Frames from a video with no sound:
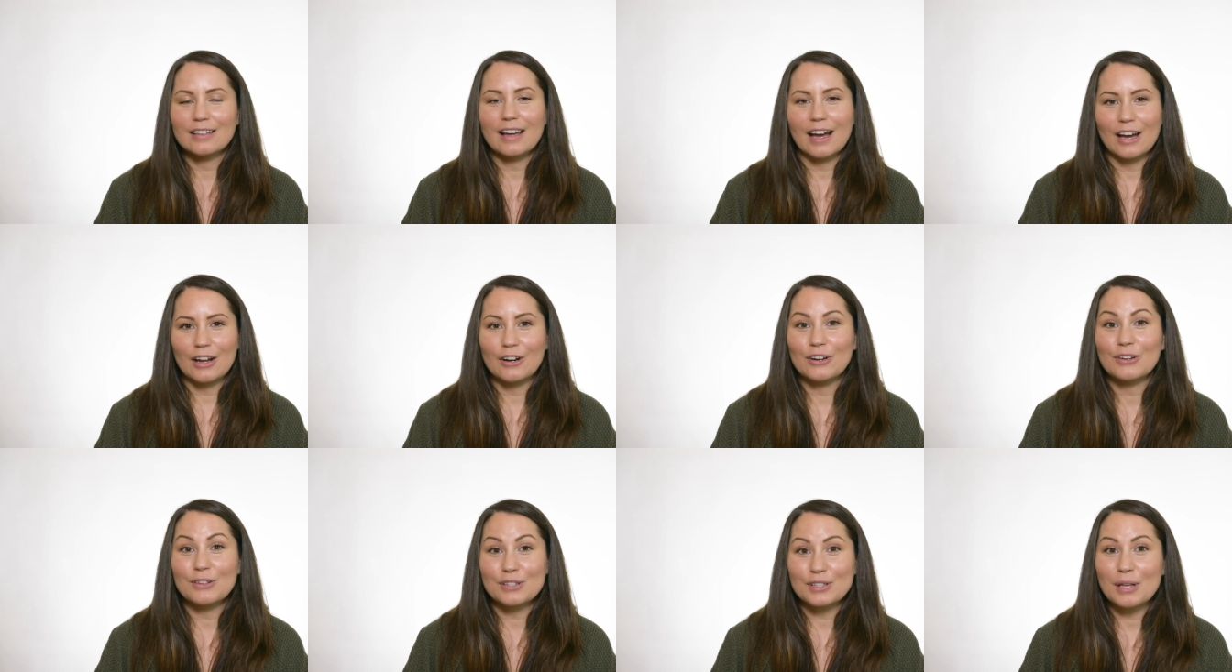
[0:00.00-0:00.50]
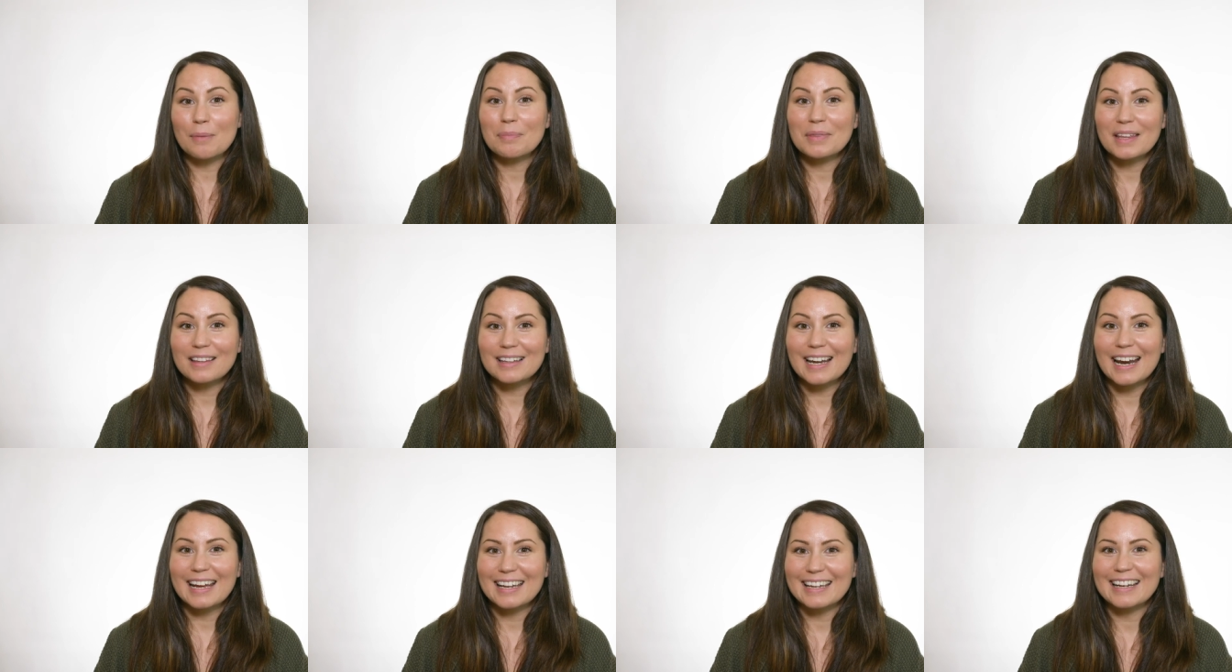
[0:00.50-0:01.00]
I don't know,
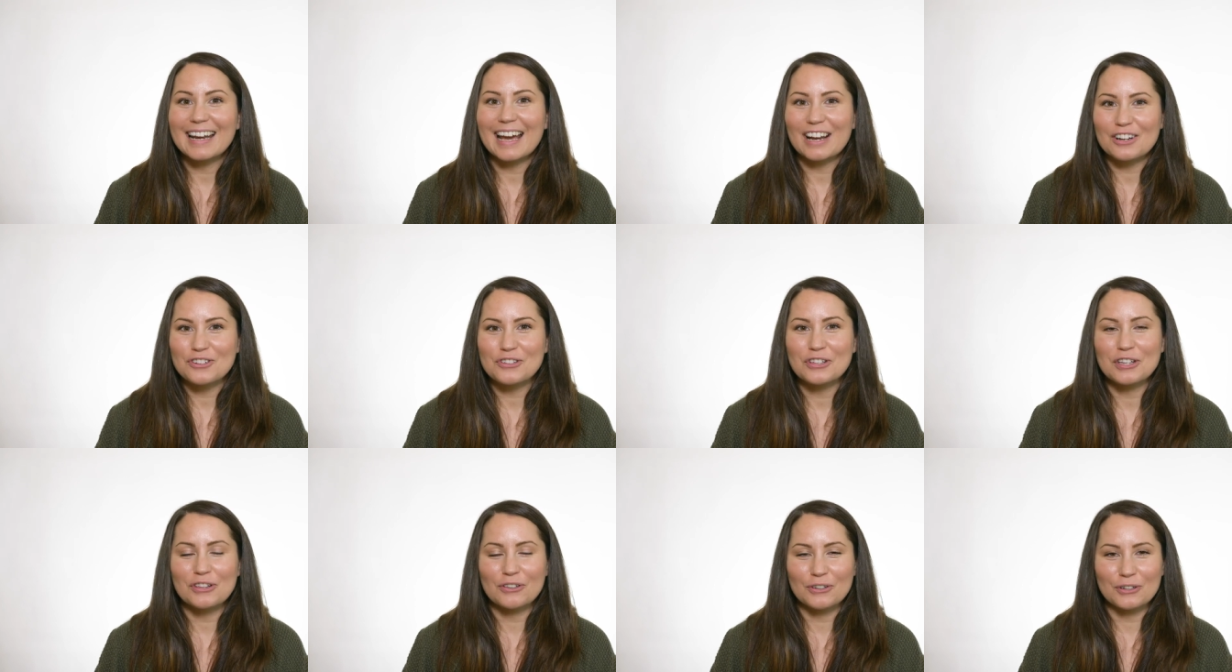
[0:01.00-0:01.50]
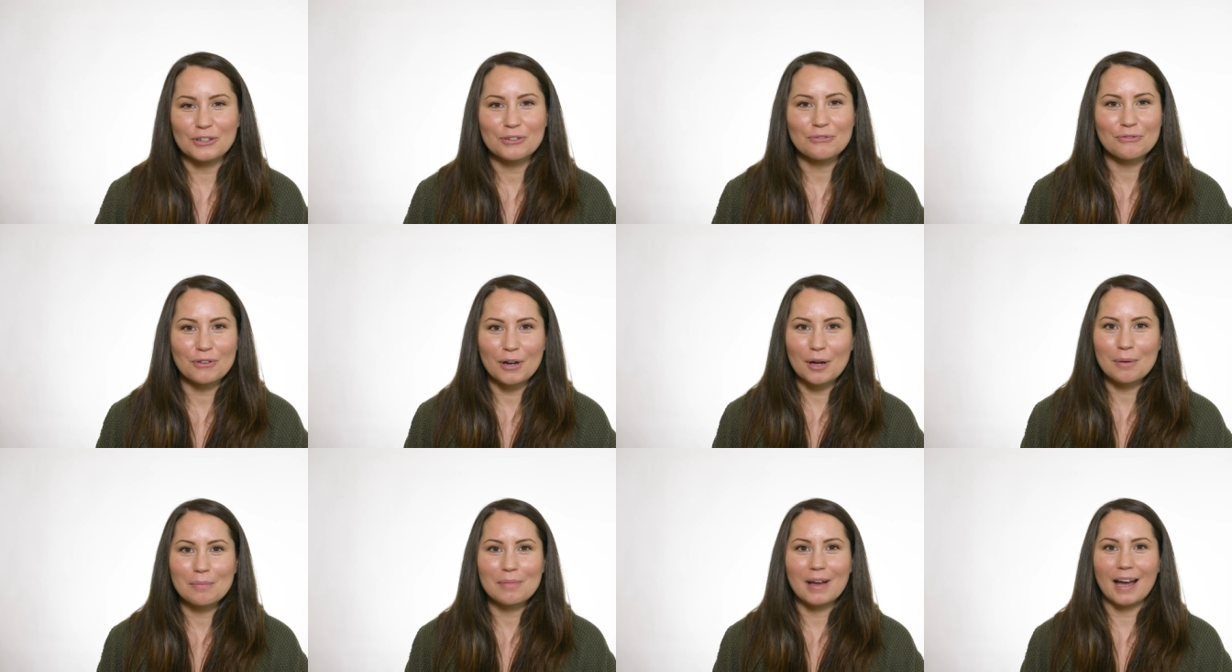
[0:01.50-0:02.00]
something that I can actually learn
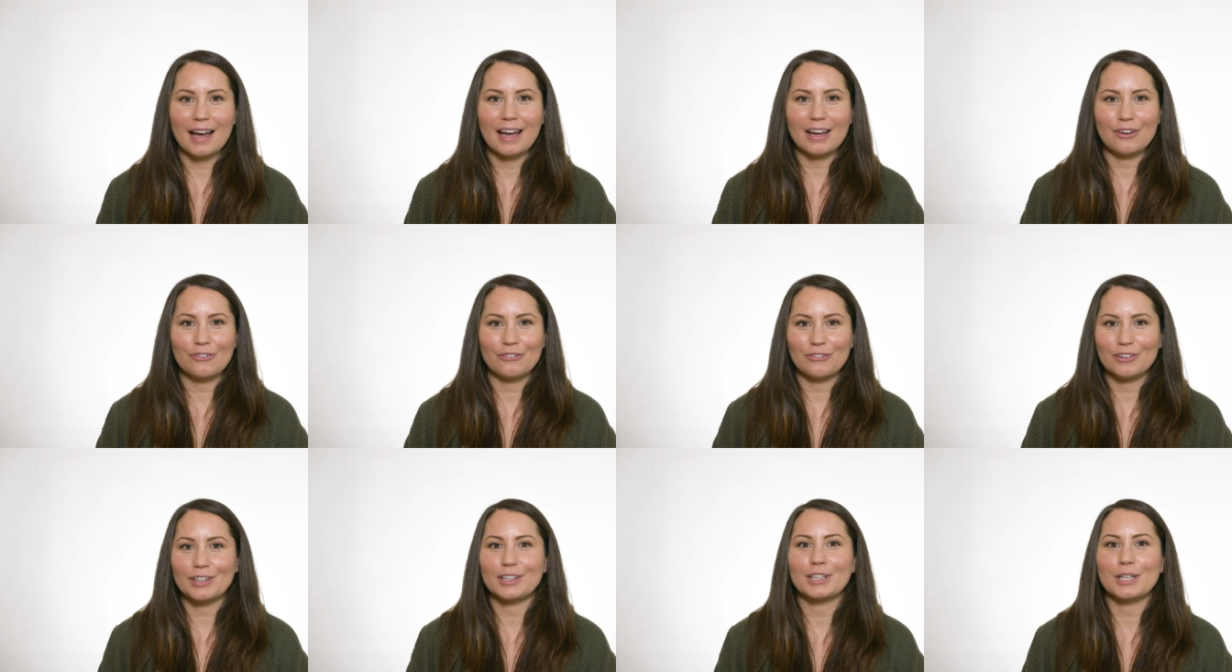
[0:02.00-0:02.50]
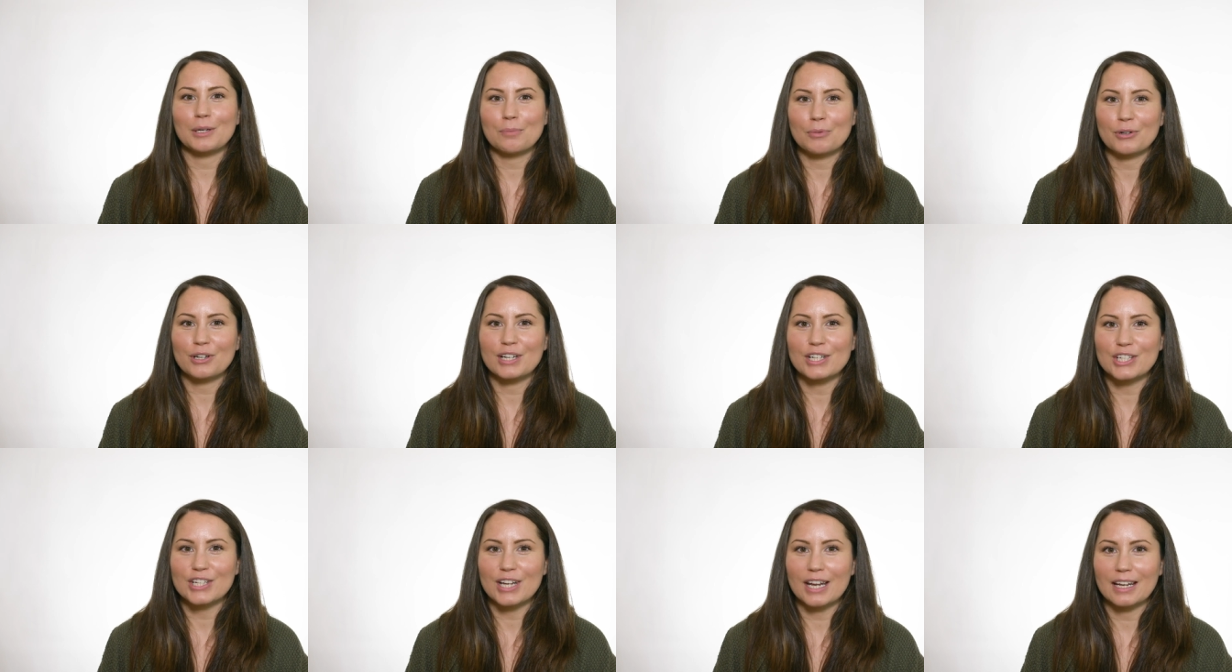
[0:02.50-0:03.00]
from, I really
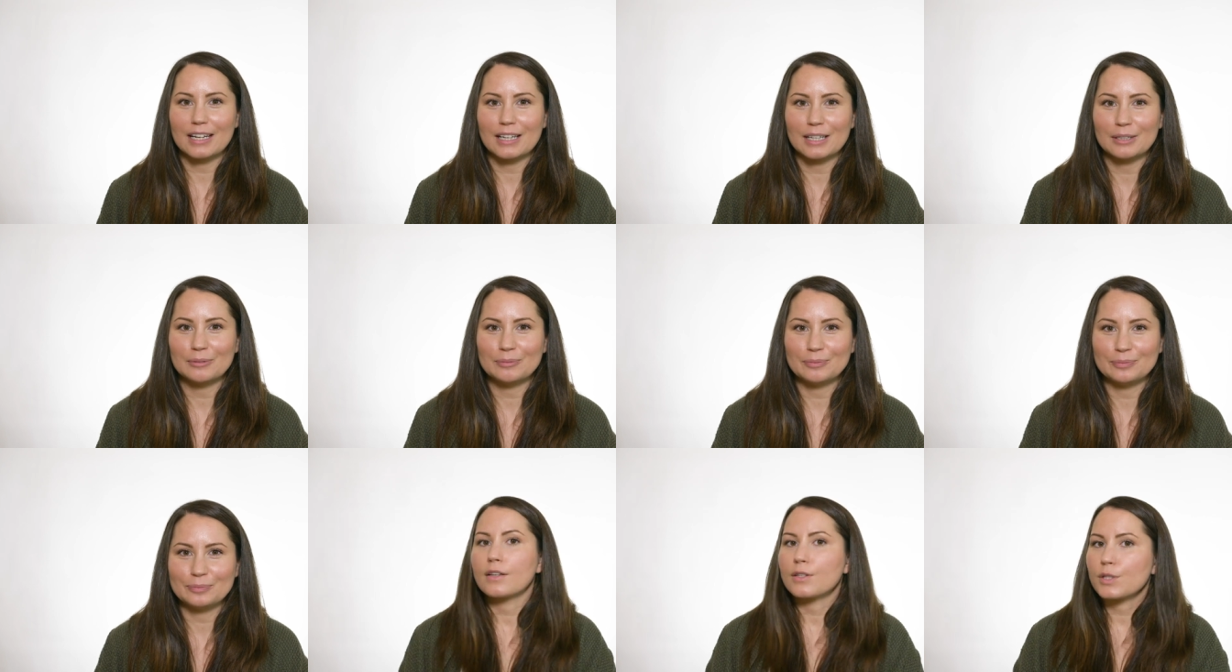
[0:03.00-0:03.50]
appreciate it.